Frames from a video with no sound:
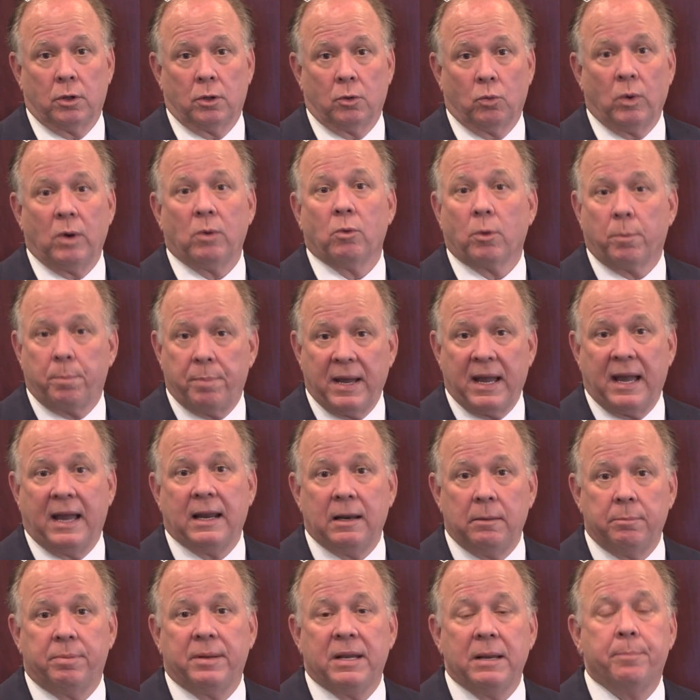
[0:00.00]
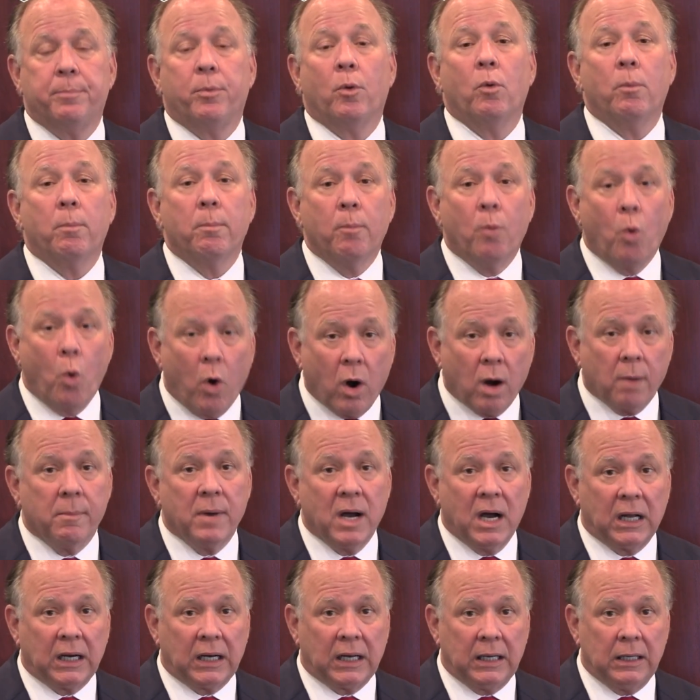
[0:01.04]
We were paying people more
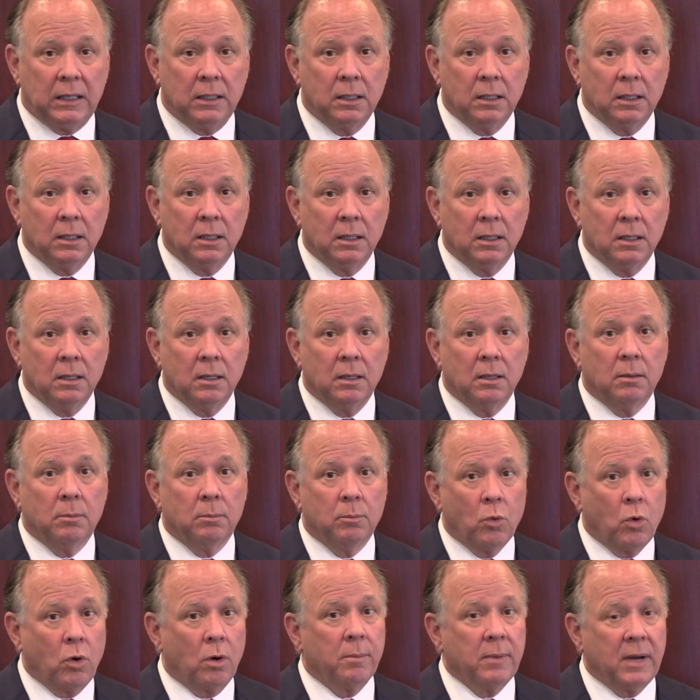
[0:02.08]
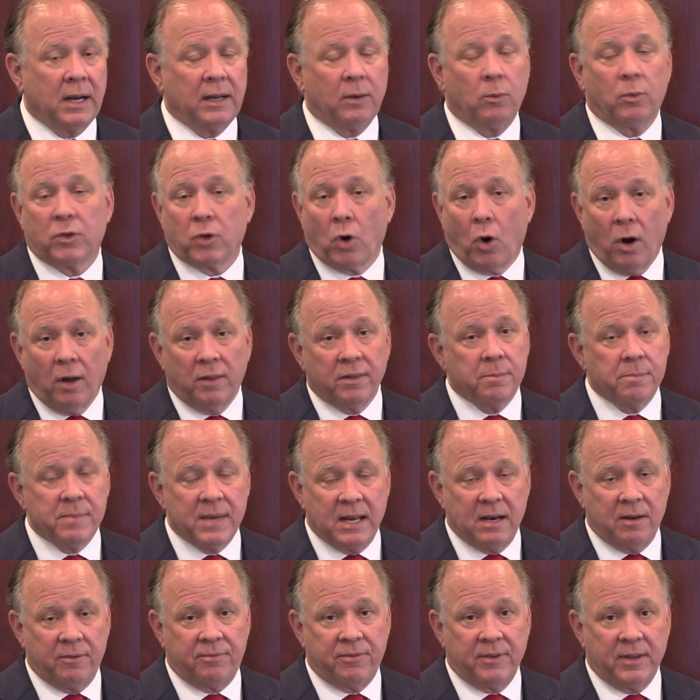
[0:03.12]
money with all the
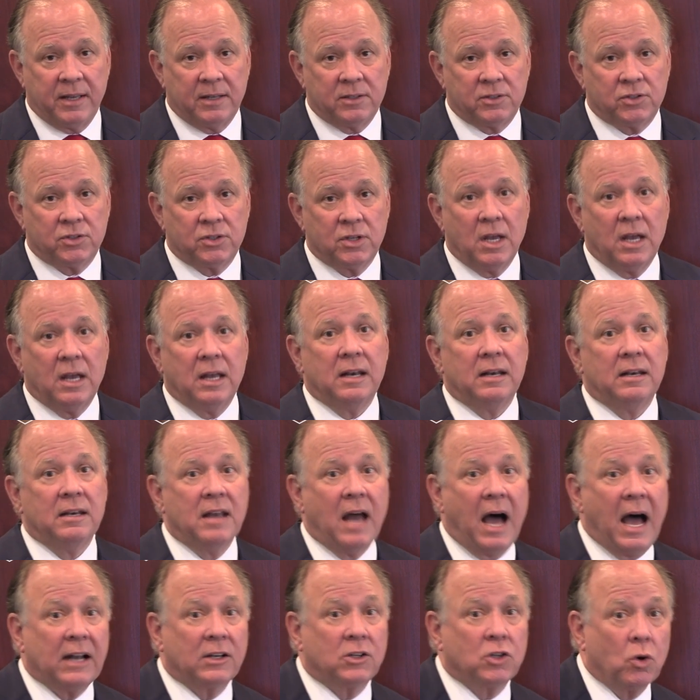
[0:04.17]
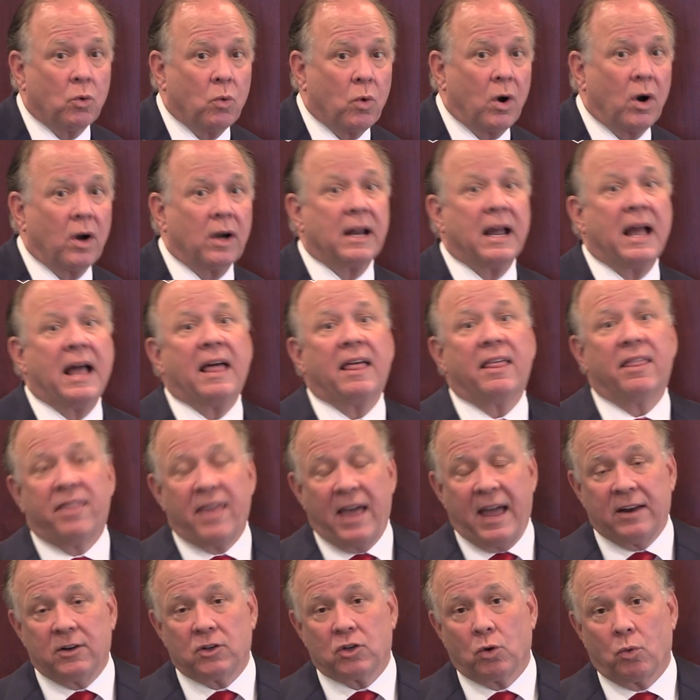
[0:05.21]
benefits, not to work
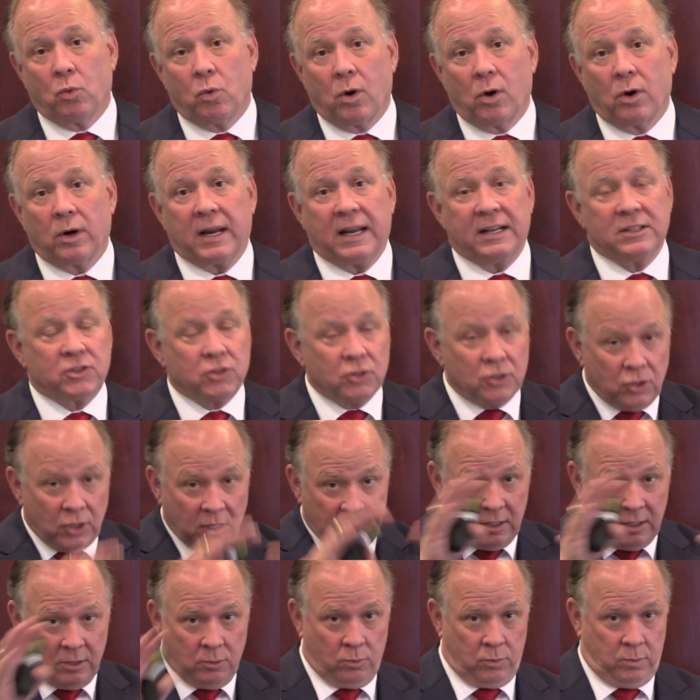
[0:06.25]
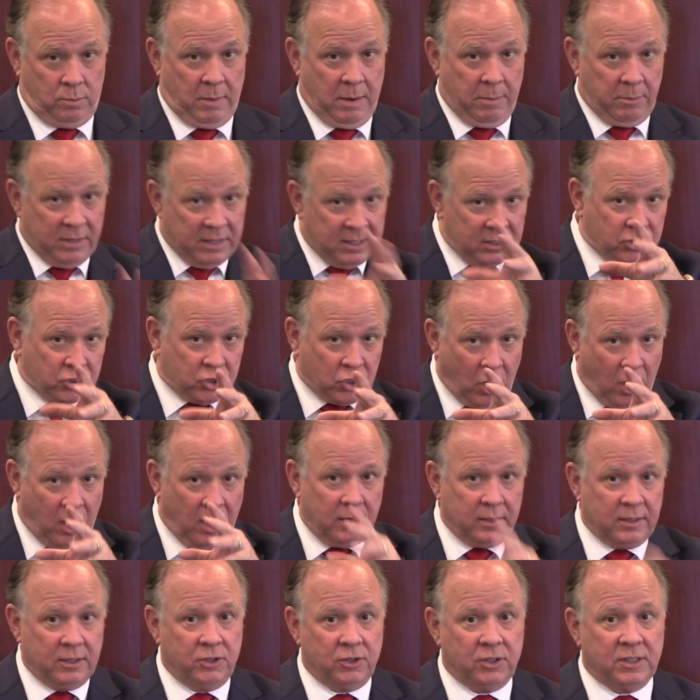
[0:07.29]
than to work. And so remember this
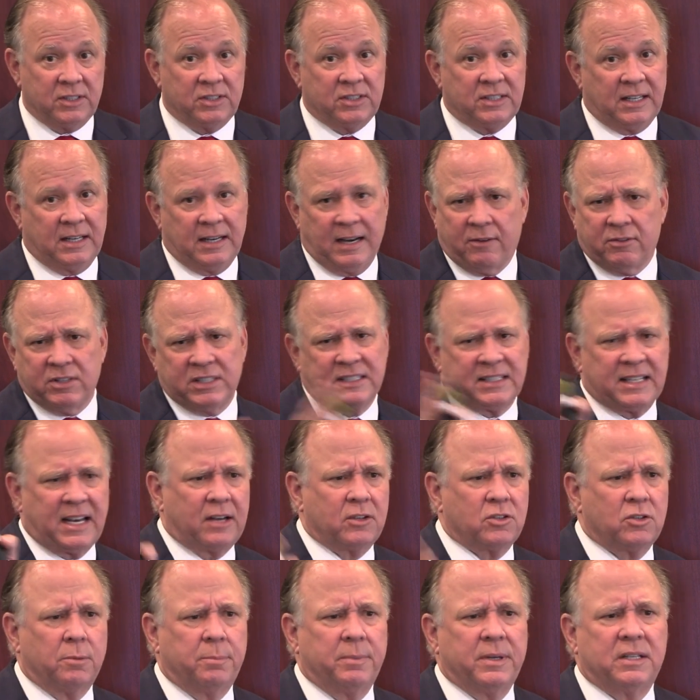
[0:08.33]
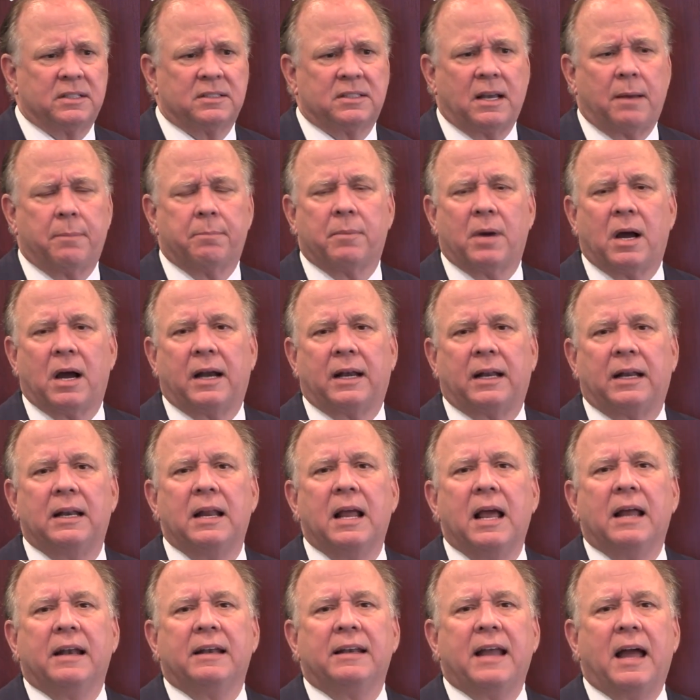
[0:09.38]
chart that you can see in every sector except mining.
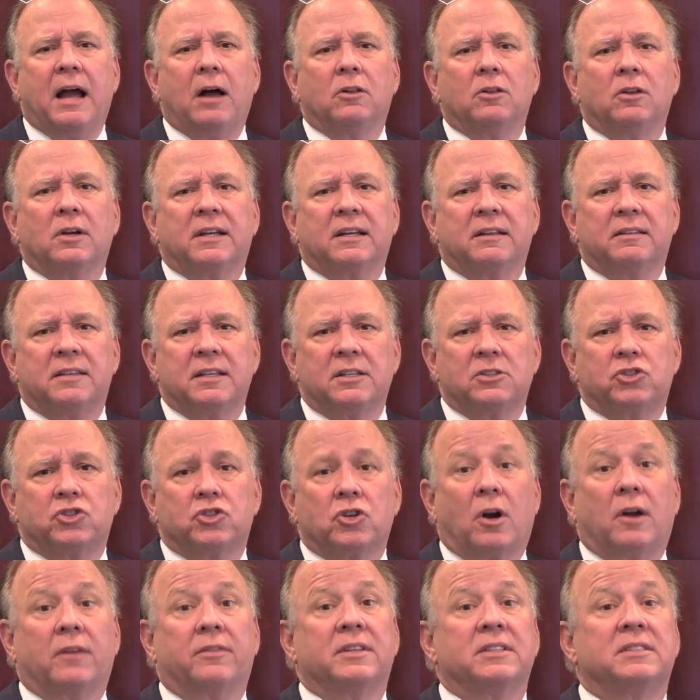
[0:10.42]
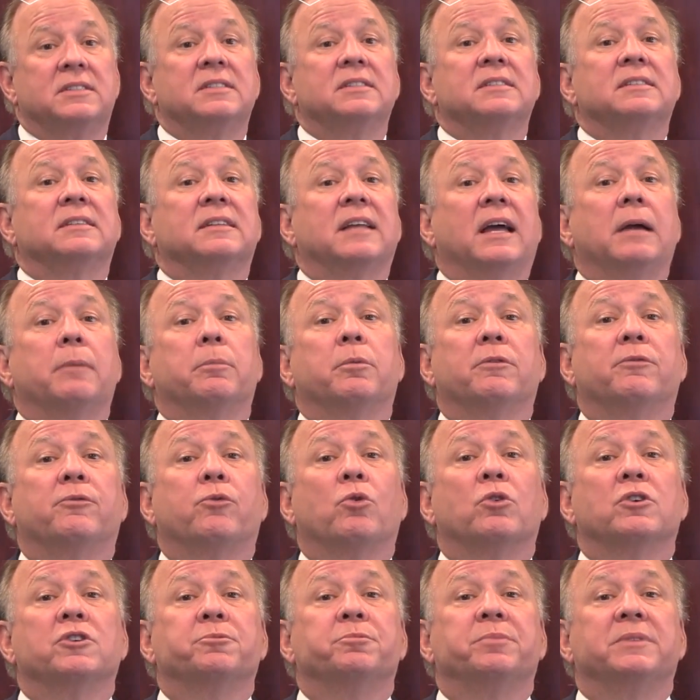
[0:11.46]
Now look at this chart. This is labor
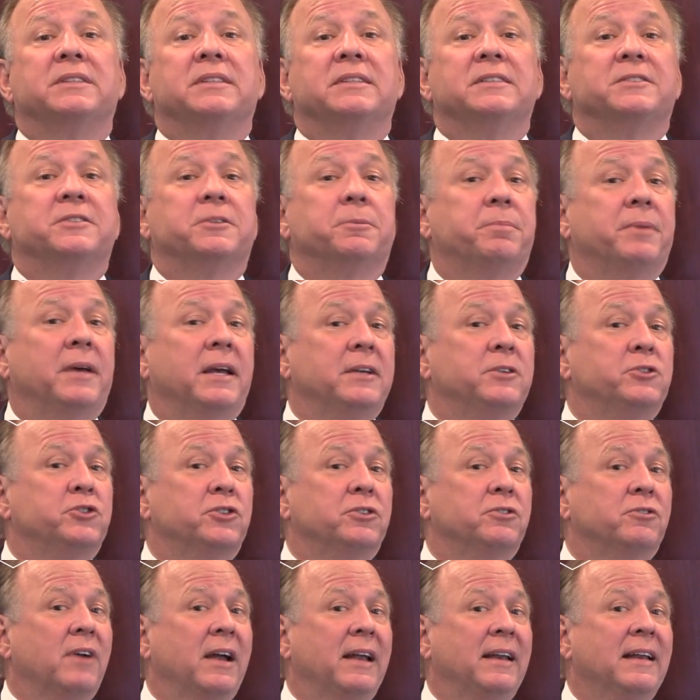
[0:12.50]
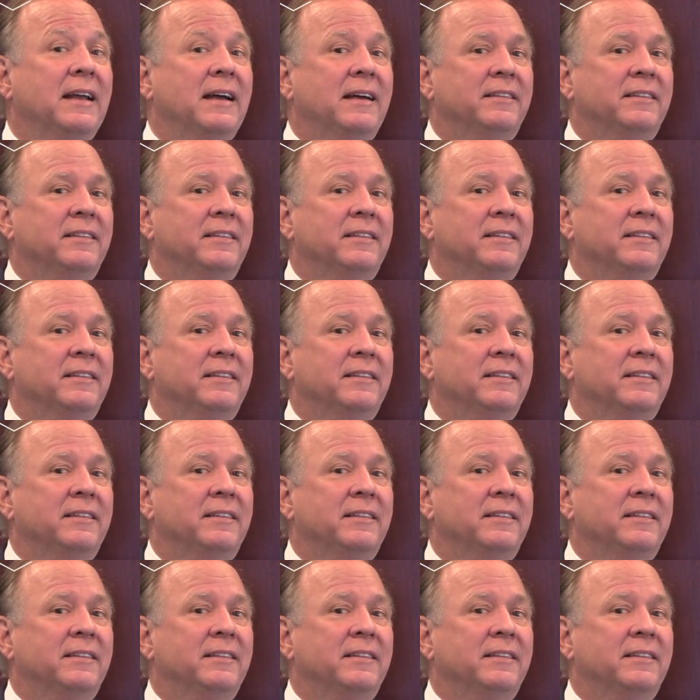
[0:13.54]
force participation. Right?